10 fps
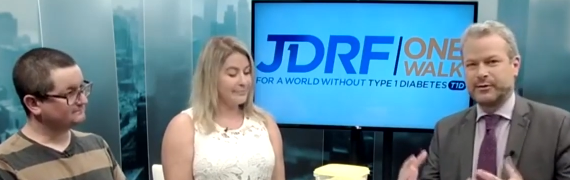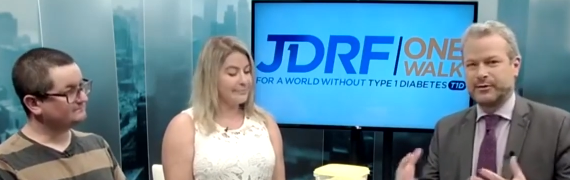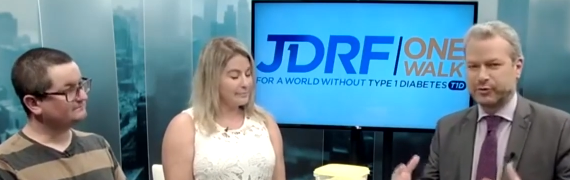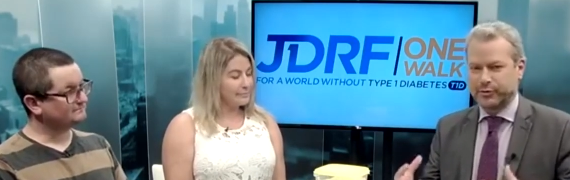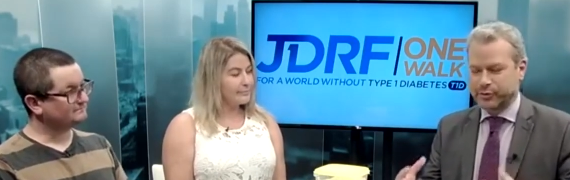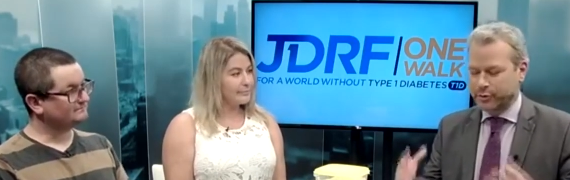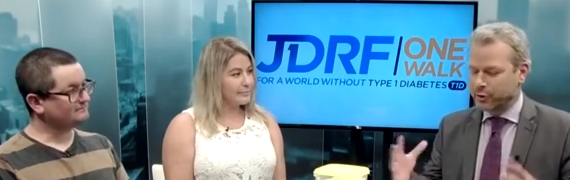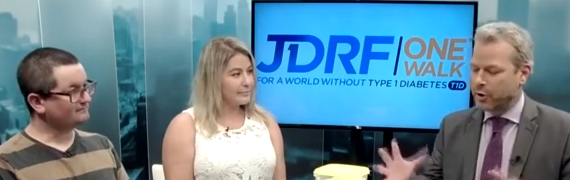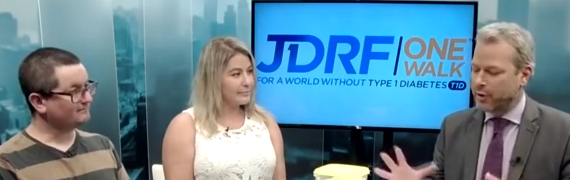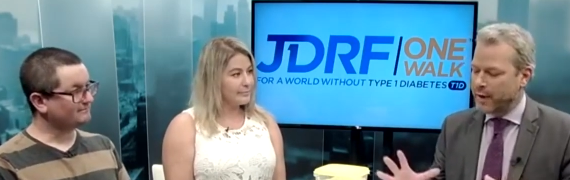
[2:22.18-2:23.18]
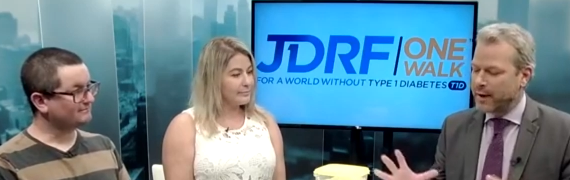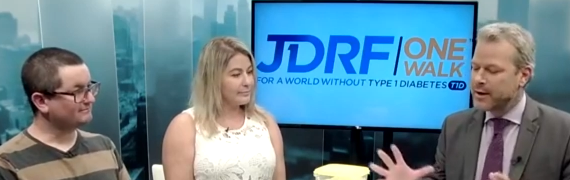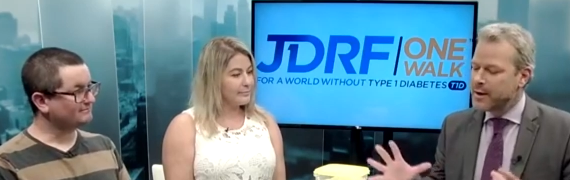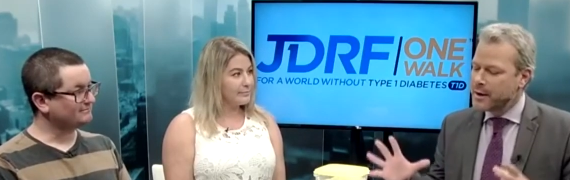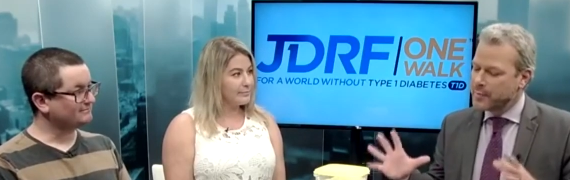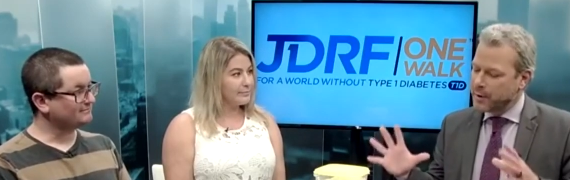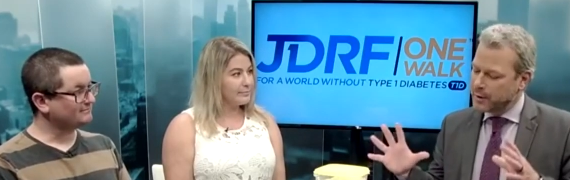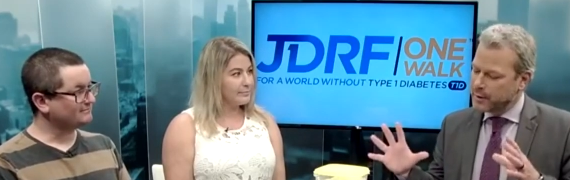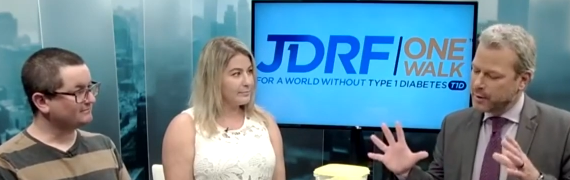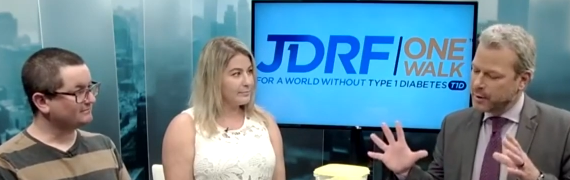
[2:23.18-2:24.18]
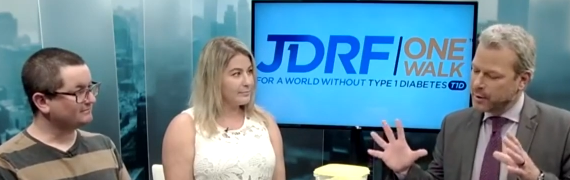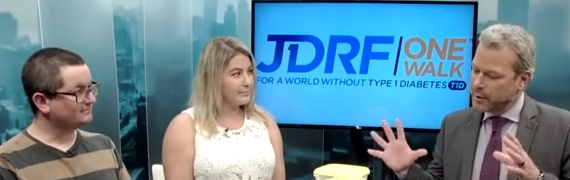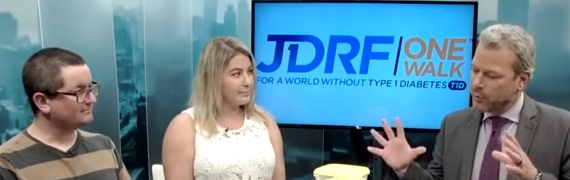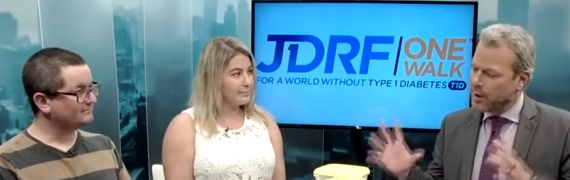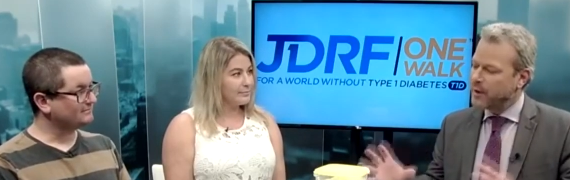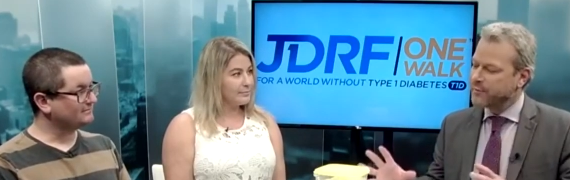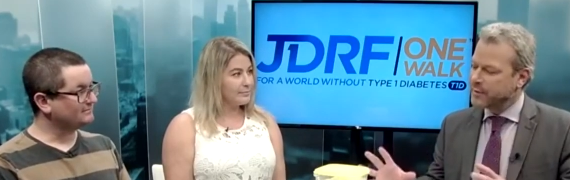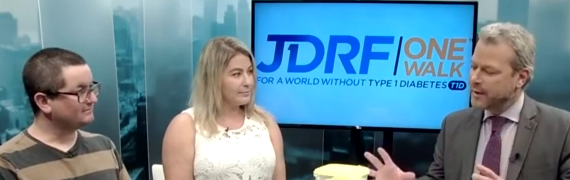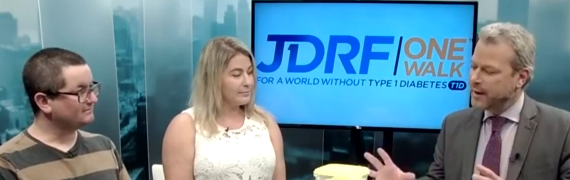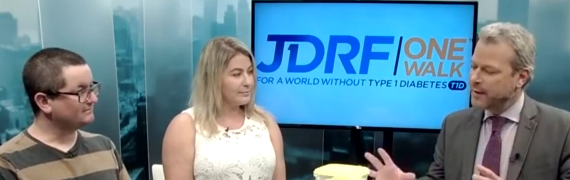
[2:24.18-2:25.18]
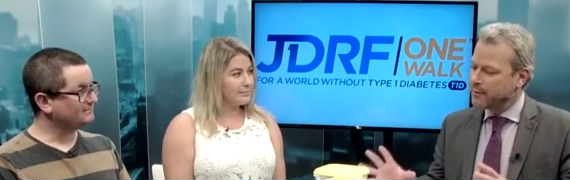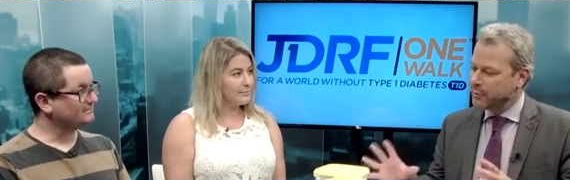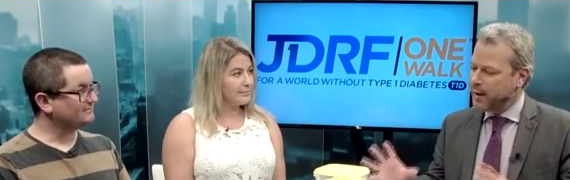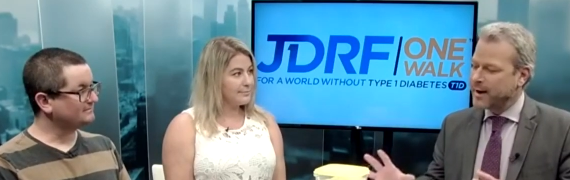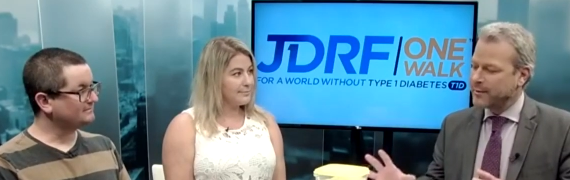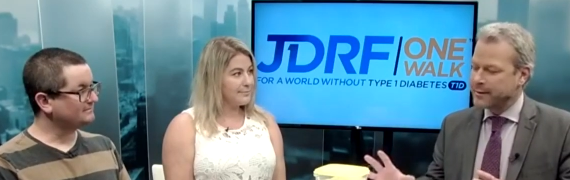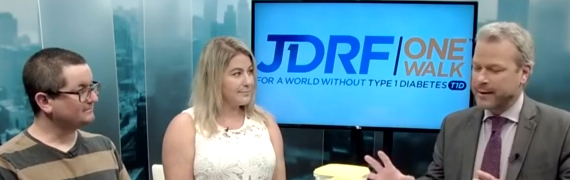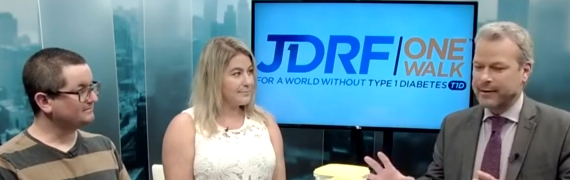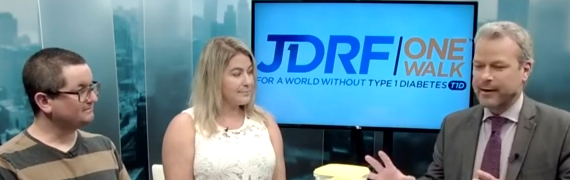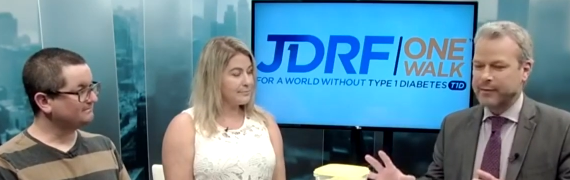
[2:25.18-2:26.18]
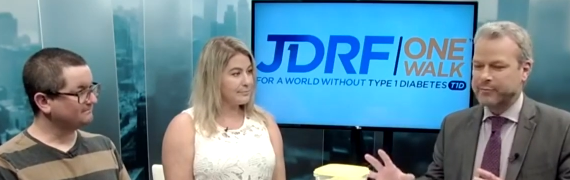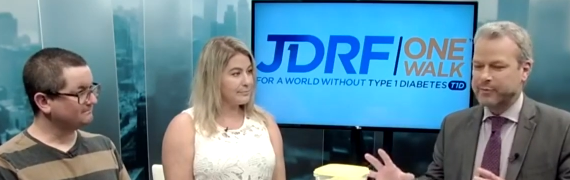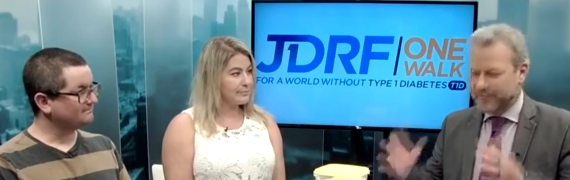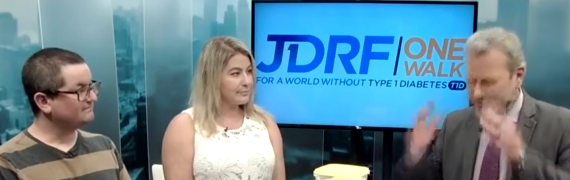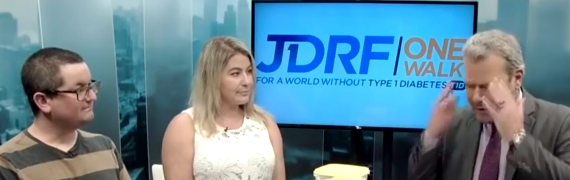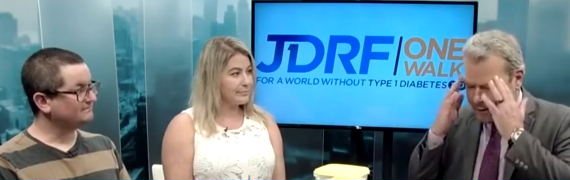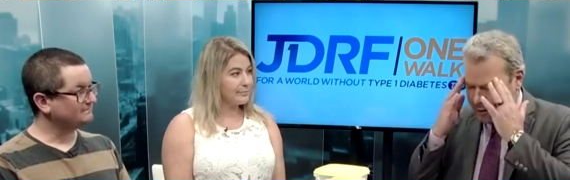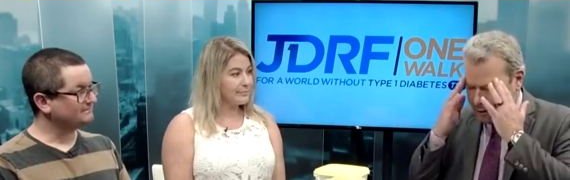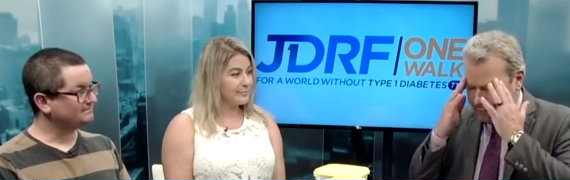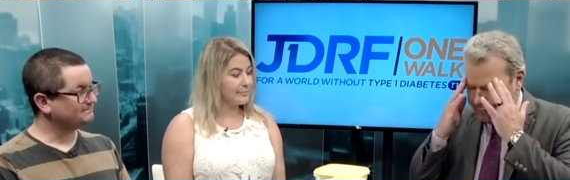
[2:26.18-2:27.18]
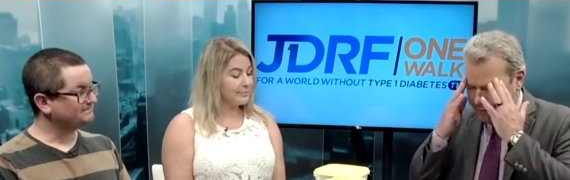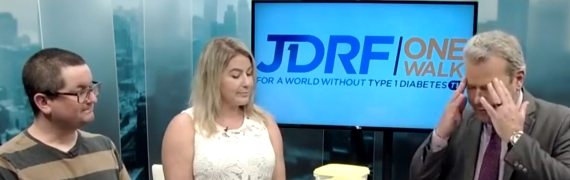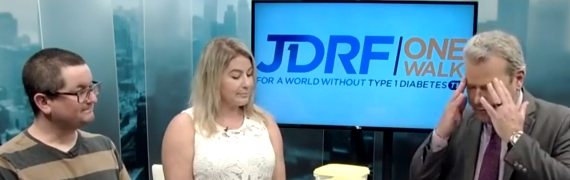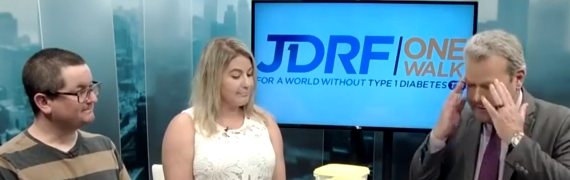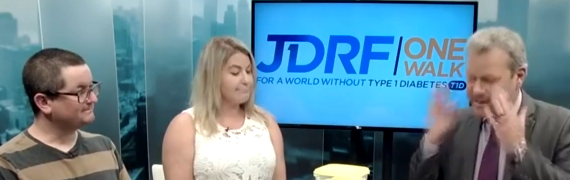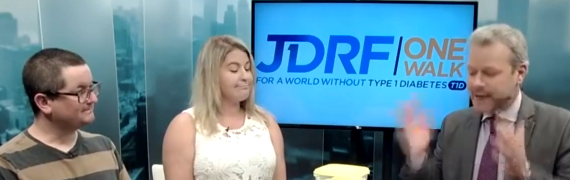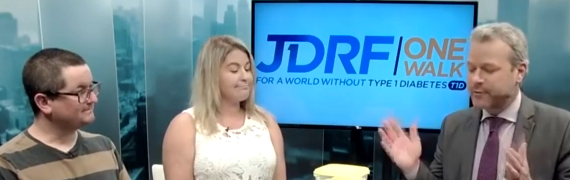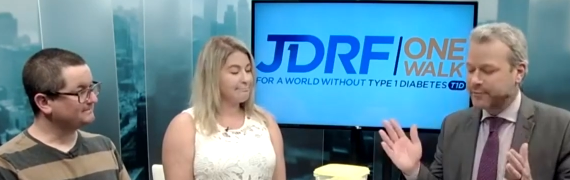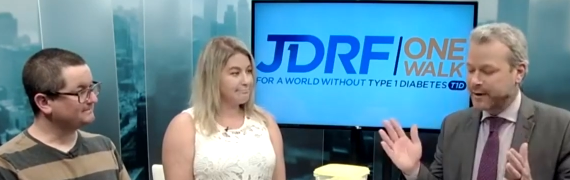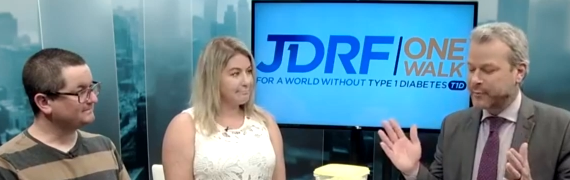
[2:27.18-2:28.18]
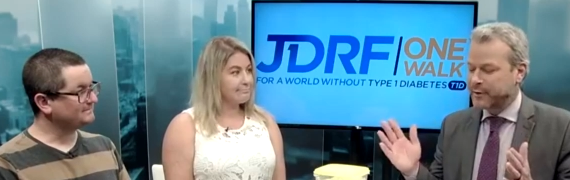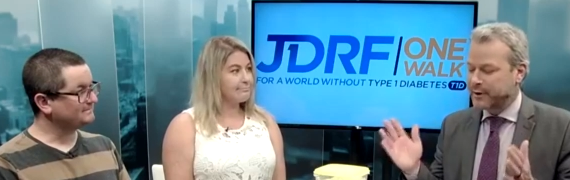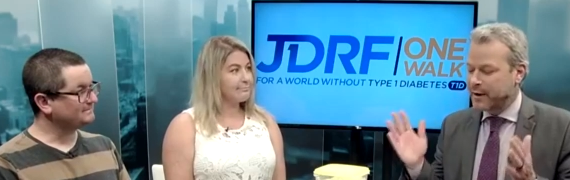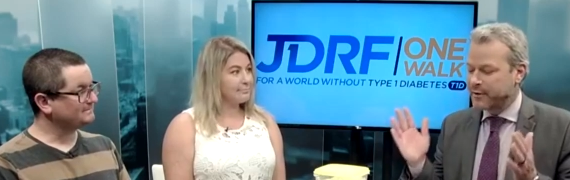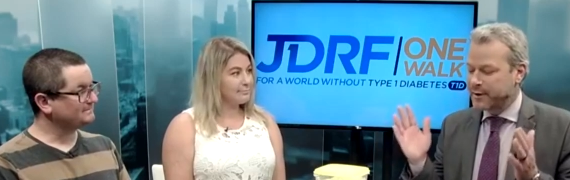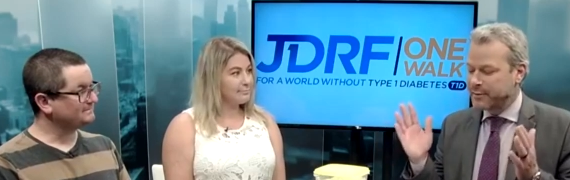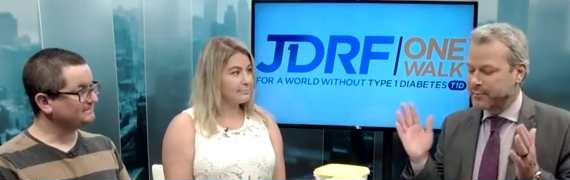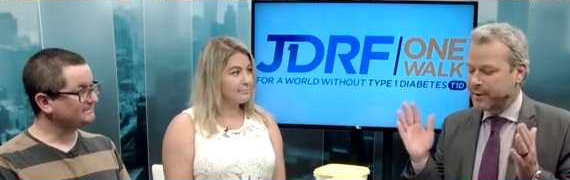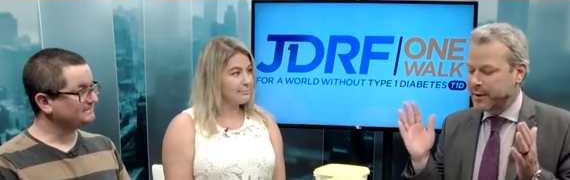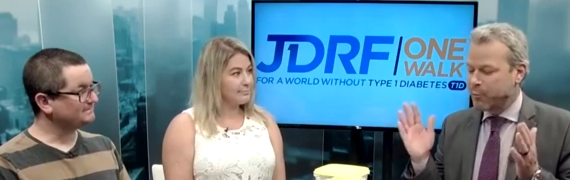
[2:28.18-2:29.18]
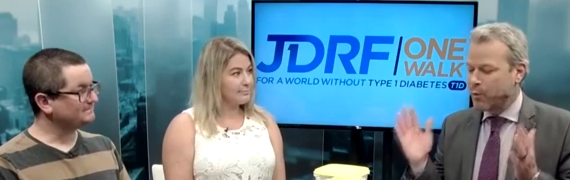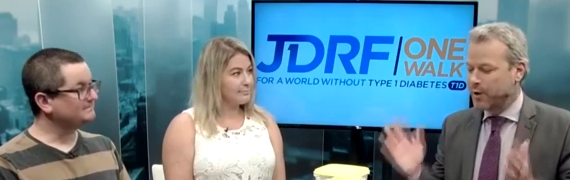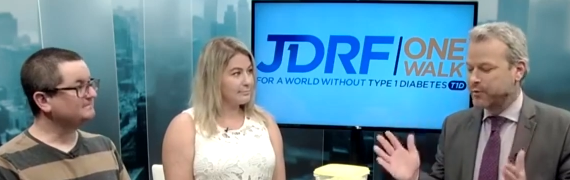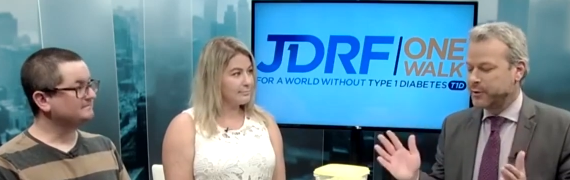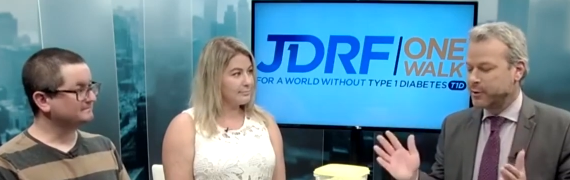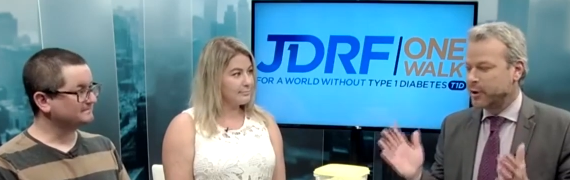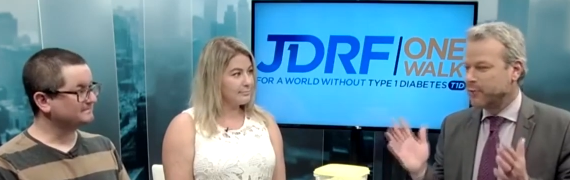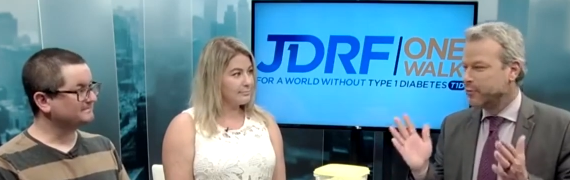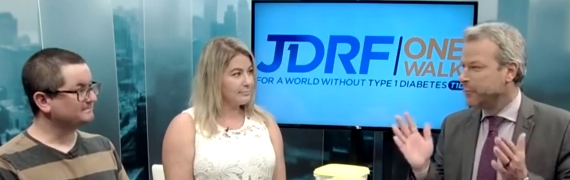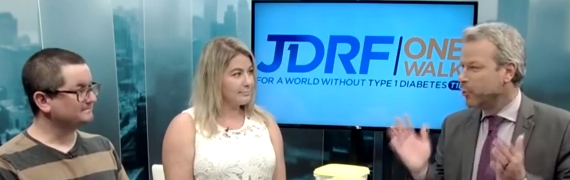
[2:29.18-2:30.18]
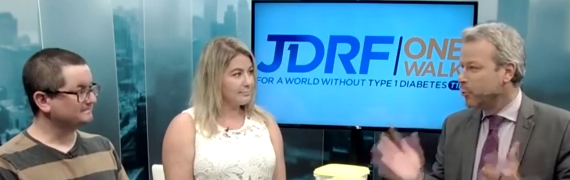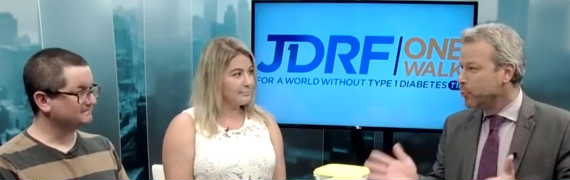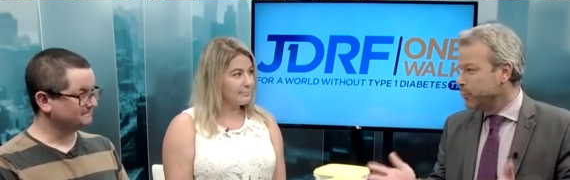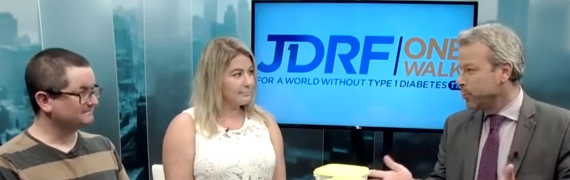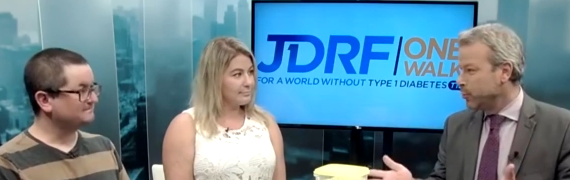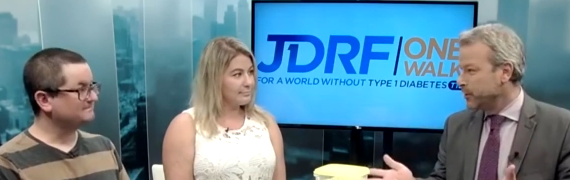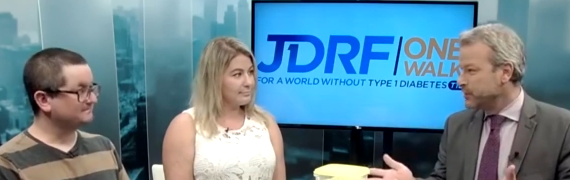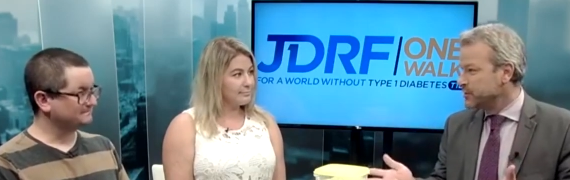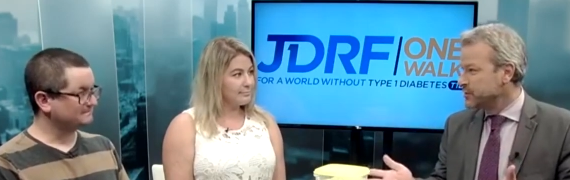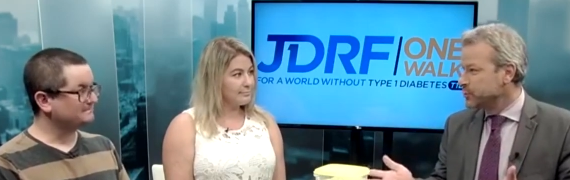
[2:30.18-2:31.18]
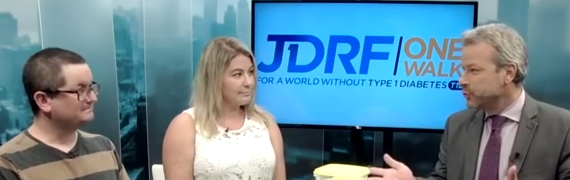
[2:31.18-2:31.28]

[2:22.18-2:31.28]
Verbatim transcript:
Speaker 1: and, and, sugar and all that. But right off the gate, or right out of the gate, I'm thinking of like the Sackler family and how they became wealthy off of opioids.